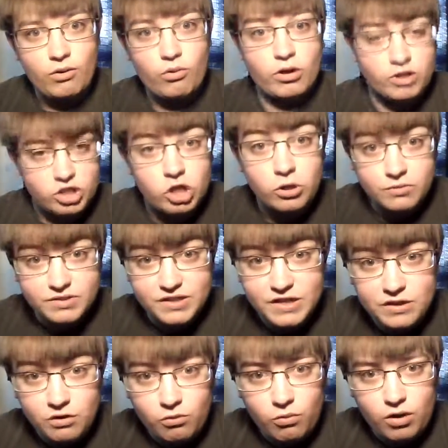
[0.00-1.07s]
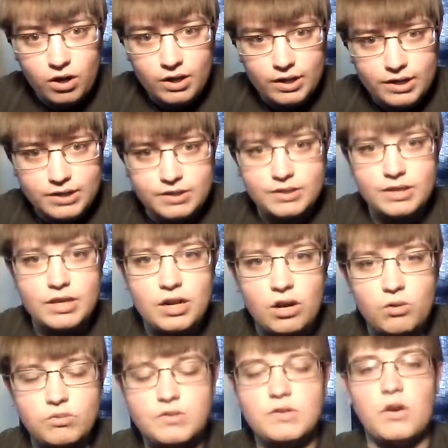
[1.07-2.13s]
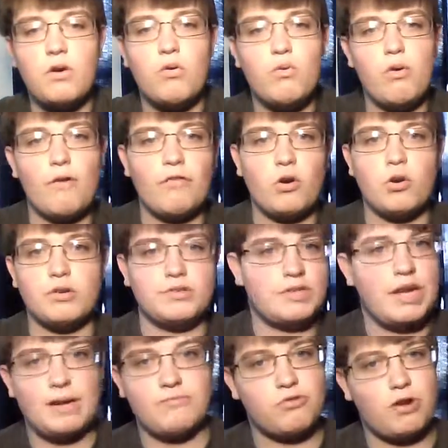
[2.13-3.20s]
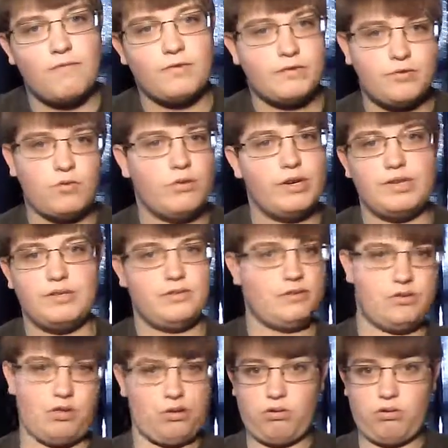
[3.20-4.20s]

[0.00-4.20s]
or it turns into one, and you know, so of course, time travel stories,